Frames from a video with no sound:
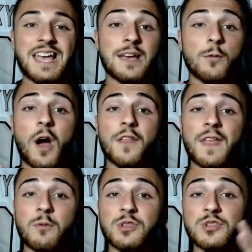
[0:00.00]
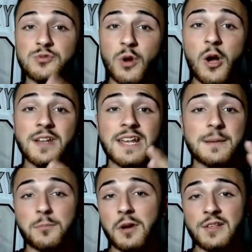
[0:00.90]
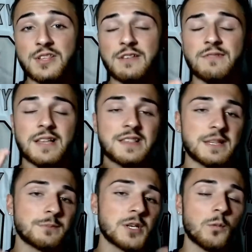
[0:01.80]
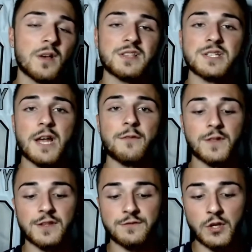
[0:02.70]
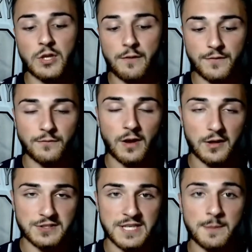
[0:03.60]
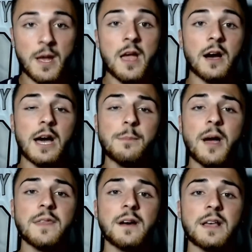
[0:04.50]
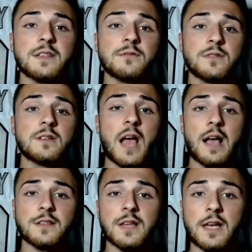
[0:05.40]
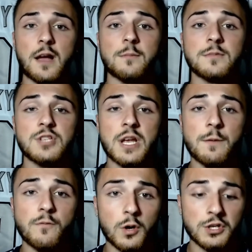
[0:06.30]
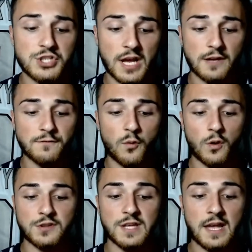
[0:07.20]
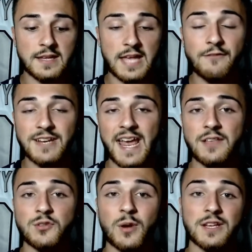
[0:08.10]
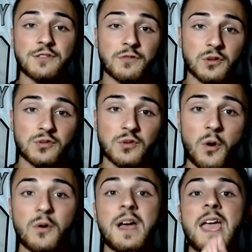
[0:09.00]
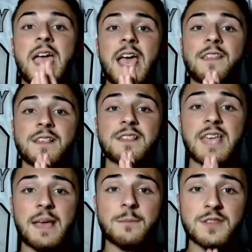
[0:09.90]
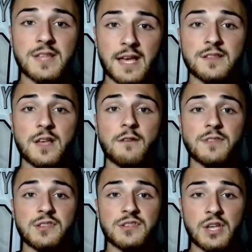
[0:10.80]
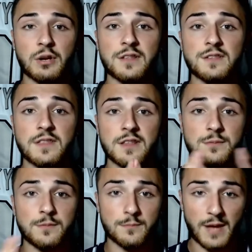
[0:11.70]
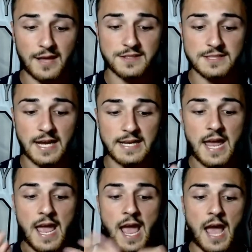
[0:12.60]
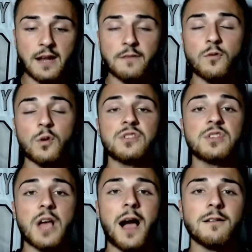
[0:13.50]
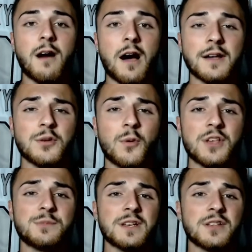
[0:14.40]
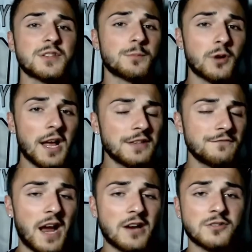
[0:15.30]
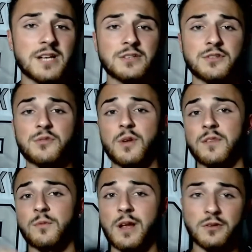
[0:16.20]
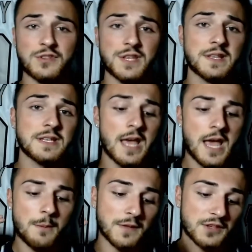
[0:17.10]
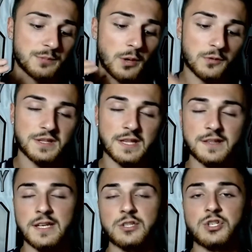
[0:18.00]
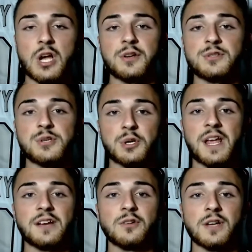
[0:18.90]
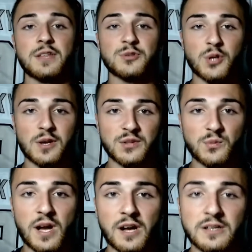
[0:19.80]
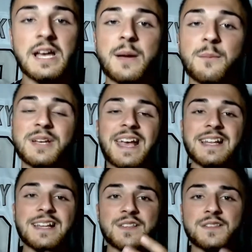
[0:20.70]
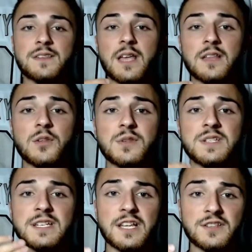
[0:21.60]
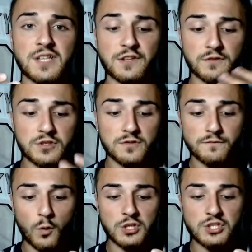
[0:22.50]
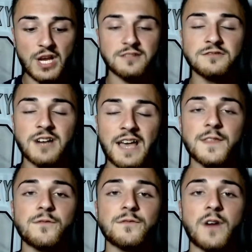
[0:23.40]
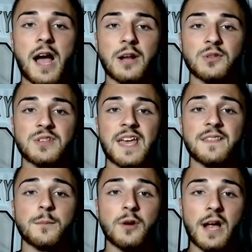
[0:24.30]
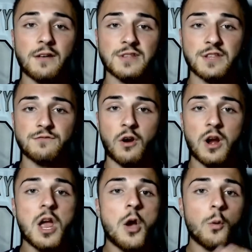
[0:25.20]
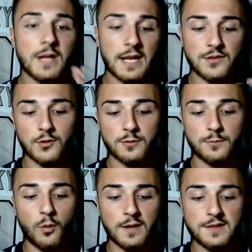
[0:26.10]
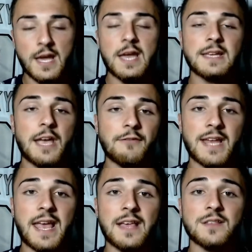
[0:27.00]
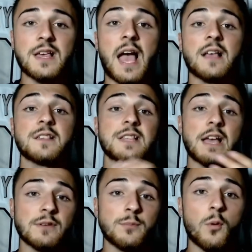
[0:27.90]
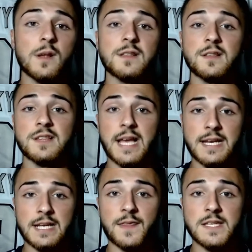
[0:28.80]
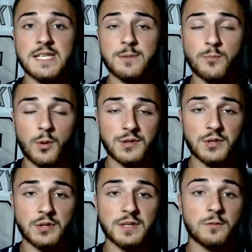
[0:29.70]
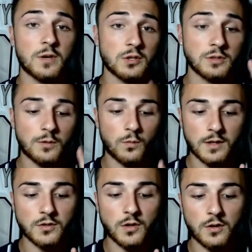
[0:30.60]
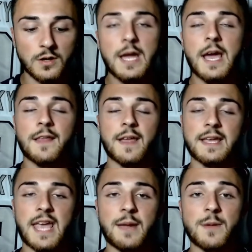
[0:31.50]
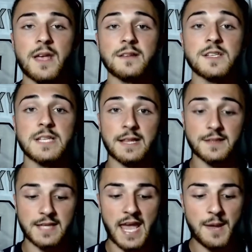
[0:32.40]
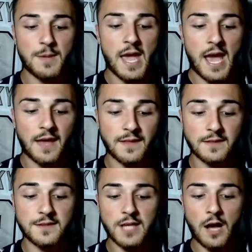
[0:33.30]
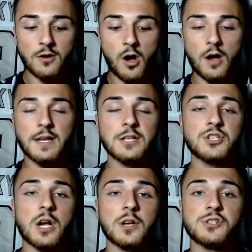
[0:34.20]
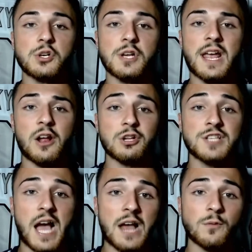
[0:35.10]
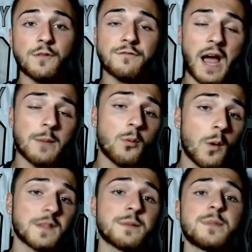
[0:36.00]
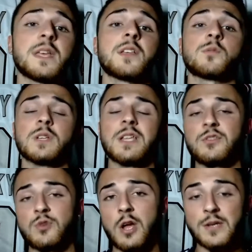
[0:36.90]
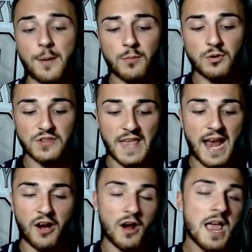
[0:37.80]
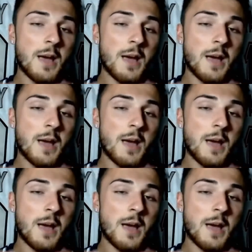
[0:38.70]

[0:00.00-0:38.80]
While that was strong and impressive, it simply wasn't enough for this Philadelphia Flyers team, led by the likes of guys like Jacob Voracek, of course, Kevin Hayes, who had his first goal in this game six of this series this past night, and of course Scott Laughton, who has been a surprise factor not just throughout the regular season but this postseason, and Sean Couturier looking strong as well. But getting into statistics, Voracek led the Flyers in the playoffs thus far with 8 total points. Kevin Hayes has 7 points, his second on the team in points currently, including 1 goal, and that came in tonight's game. And then Scott Laughton and Sean Couturier are tied with 5 points apiece. Really strong numbers there.